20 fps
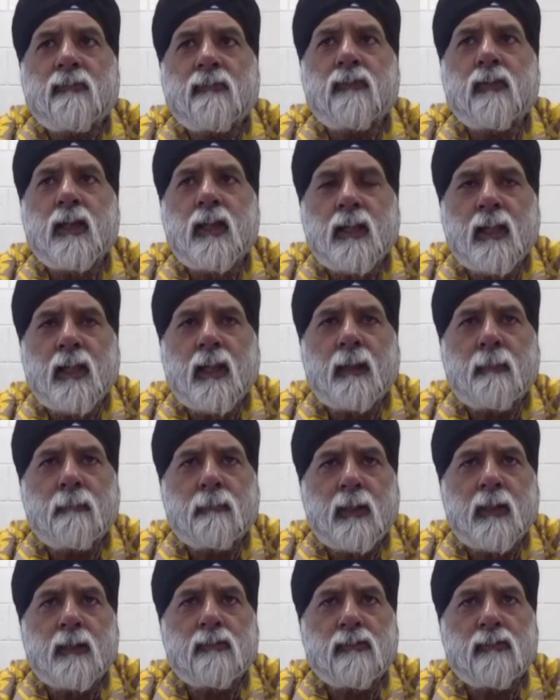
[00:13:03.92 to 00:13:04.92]
claim that
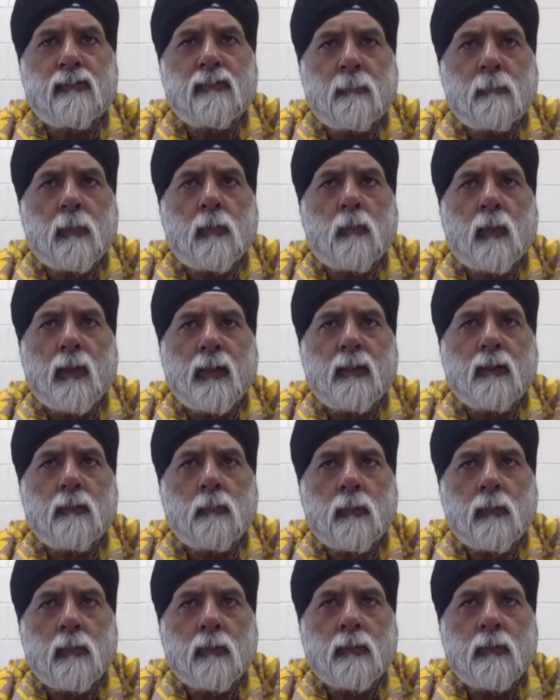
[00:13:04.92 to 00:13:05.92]
it's #1 in the
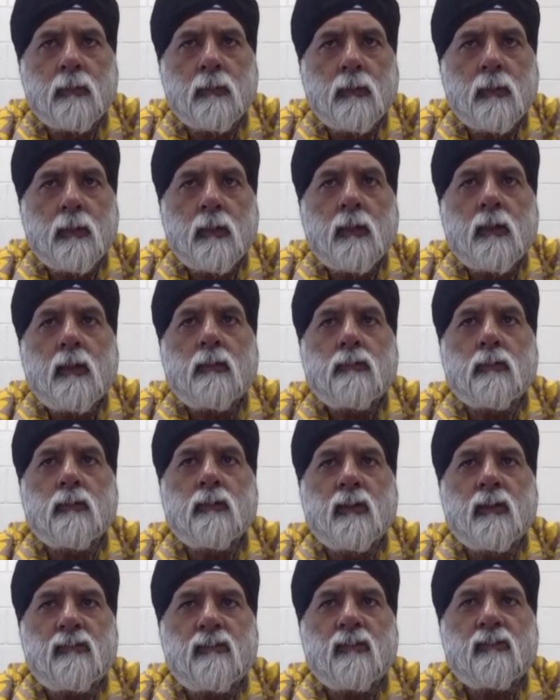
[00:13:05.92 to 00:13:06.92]
world. So
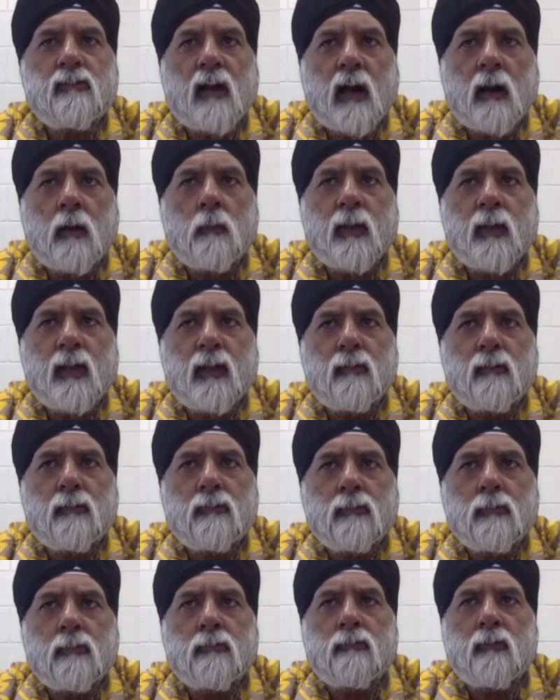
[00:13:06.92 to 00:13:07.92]
this is how we can
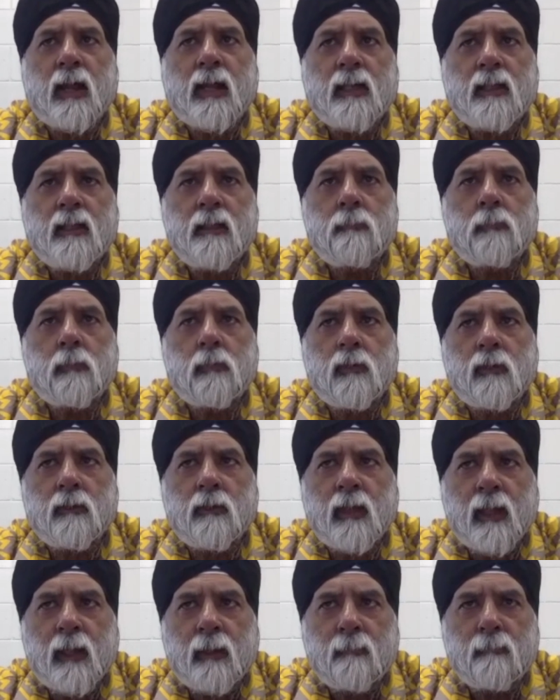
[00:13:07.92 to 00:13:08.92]
also rightly
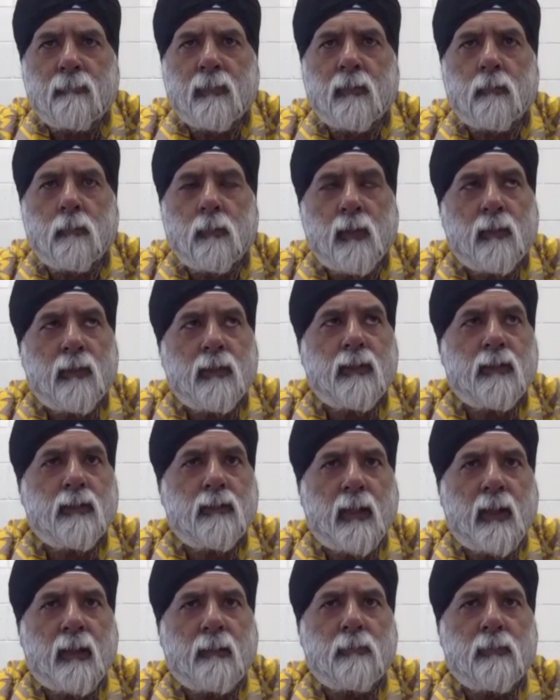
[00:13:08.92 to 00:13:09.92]
proclaim that we are in the
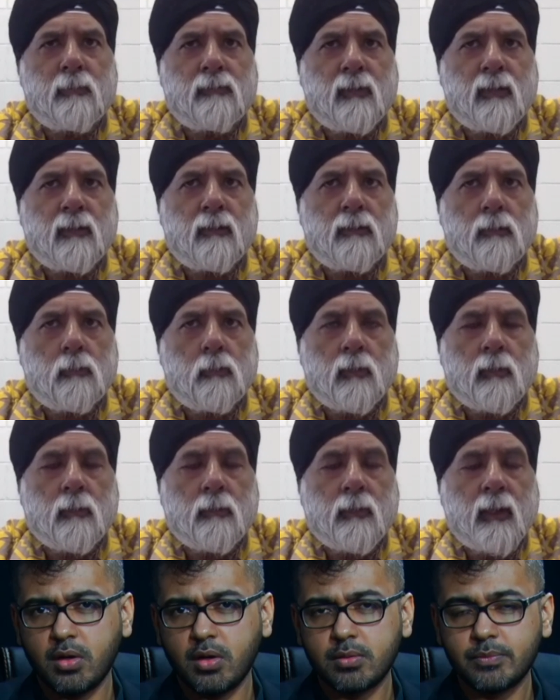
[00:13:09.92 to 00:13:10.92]
10% of the
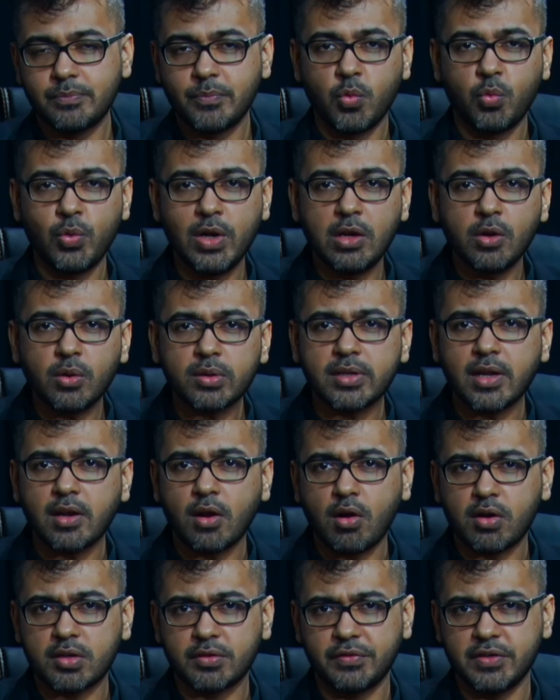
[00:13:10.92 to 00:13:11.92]
world. We looked at
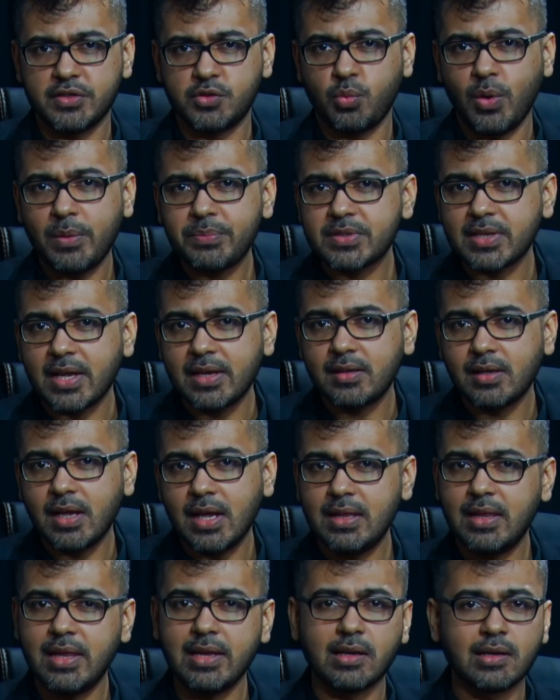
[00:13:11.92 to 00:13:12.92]
Oxford's website and
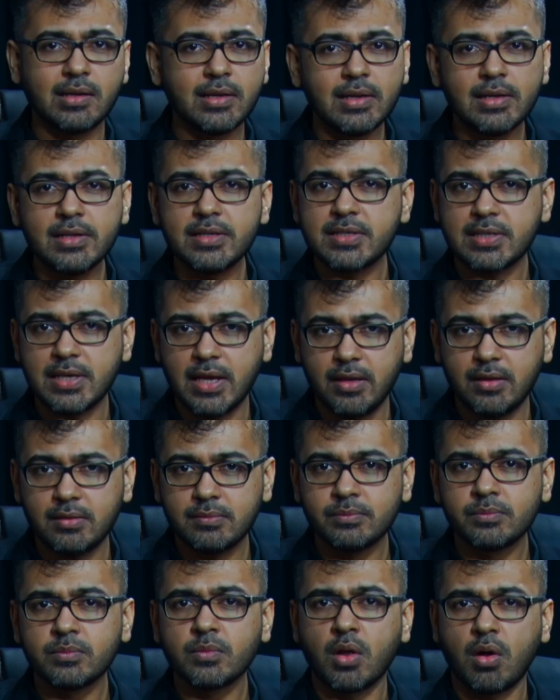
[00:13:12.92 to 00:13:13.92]
they clearly say
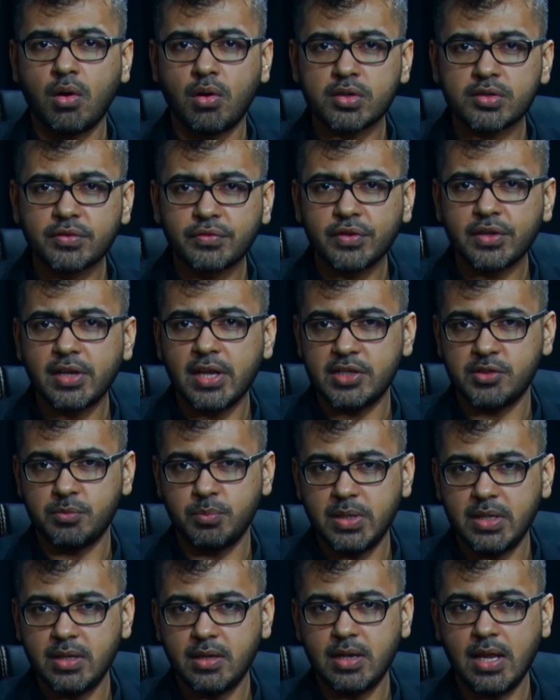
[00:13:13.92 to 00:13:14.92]
Oxford has
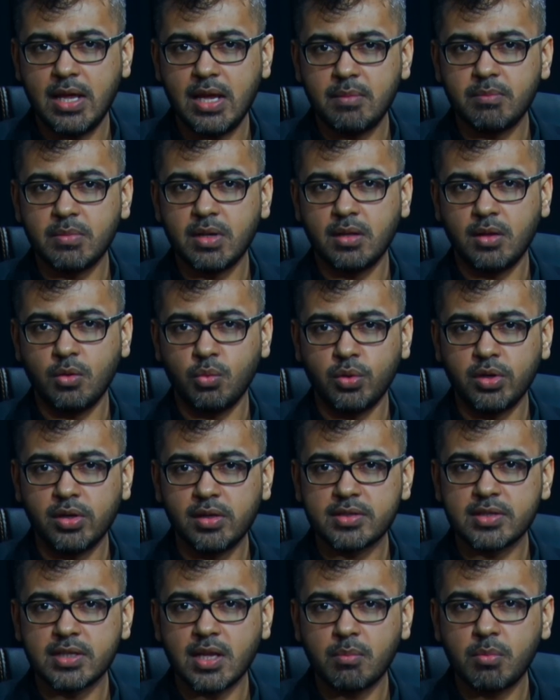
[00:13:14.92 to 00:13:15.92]
been named the
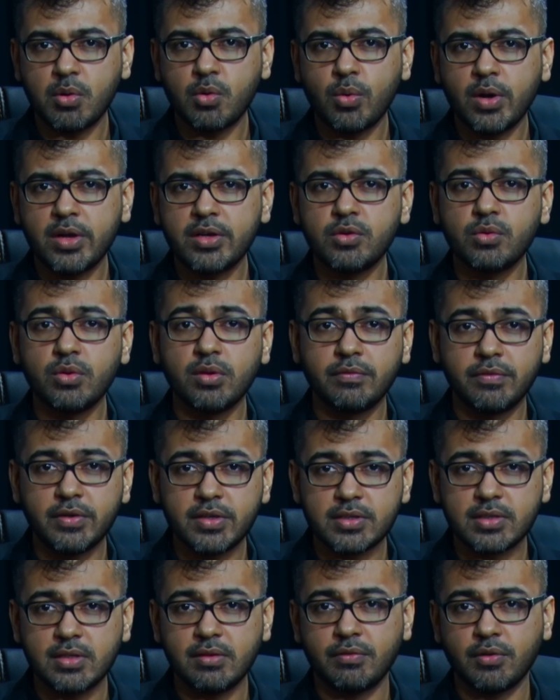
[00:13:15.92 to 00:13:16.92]
world's #1
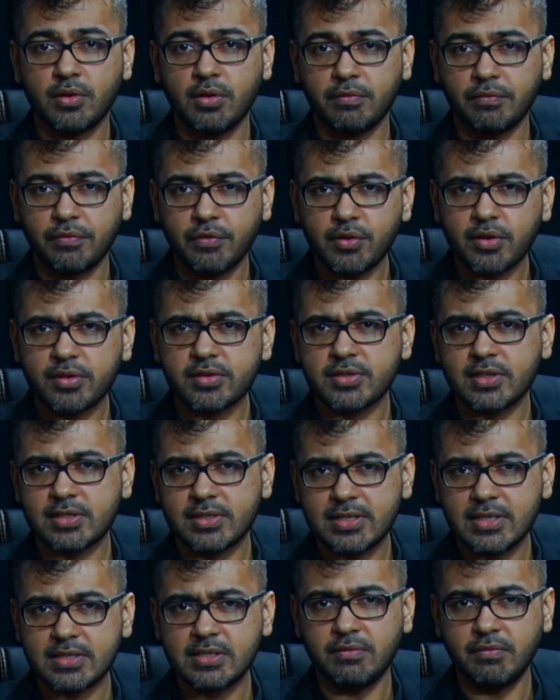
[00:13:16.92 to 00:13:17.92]
university for the 4th
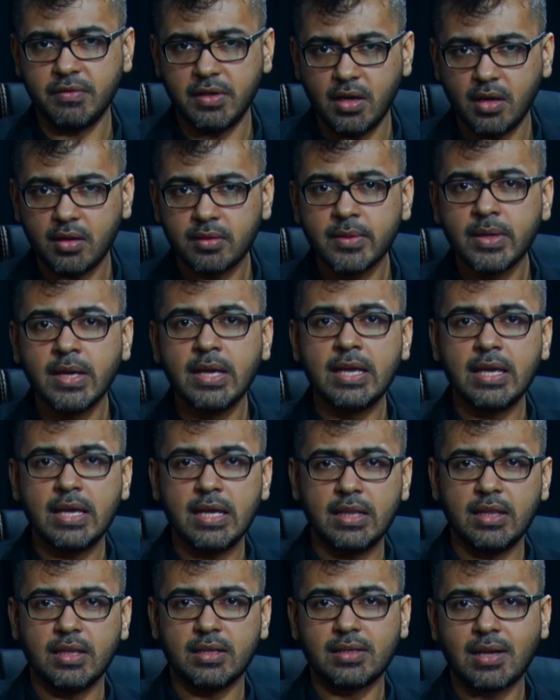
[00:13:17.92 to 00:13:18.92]
successive year in
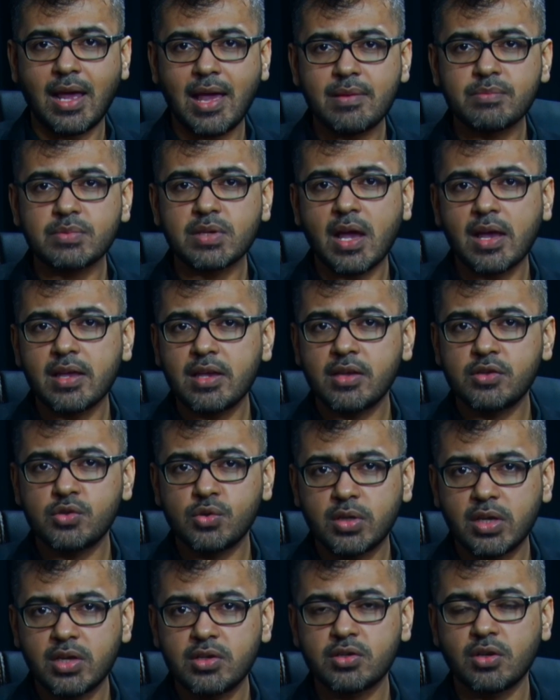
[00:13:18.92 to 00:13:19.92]
the Times Higher
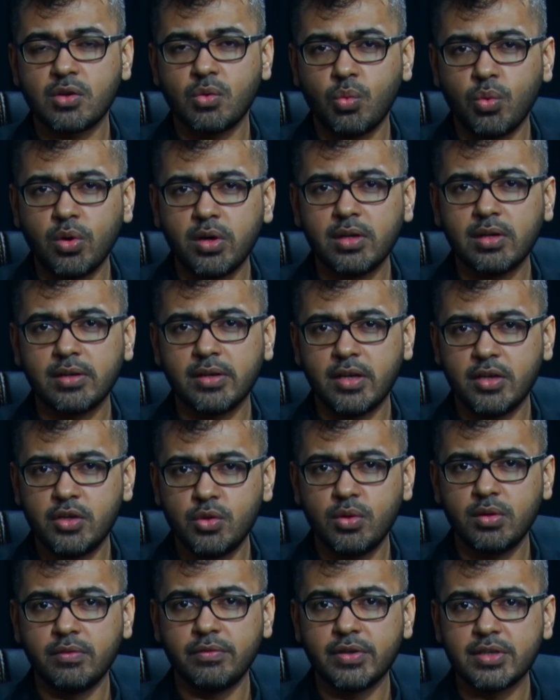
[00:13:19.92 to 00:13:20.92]
Education World
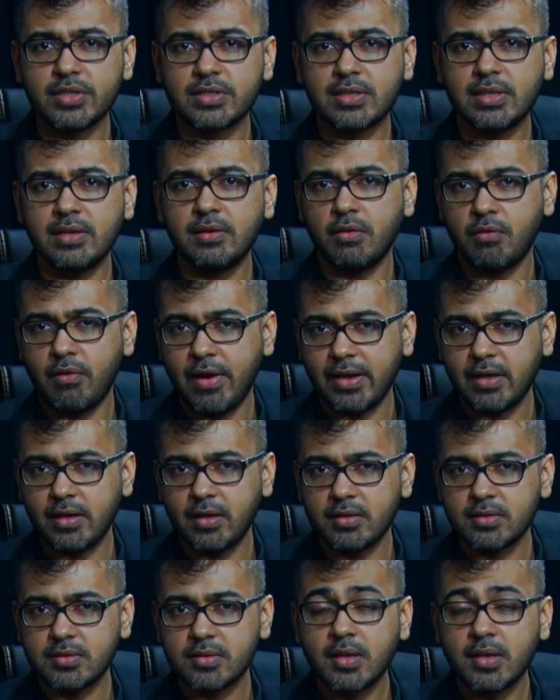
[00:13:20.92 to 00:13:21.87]
University Rankings.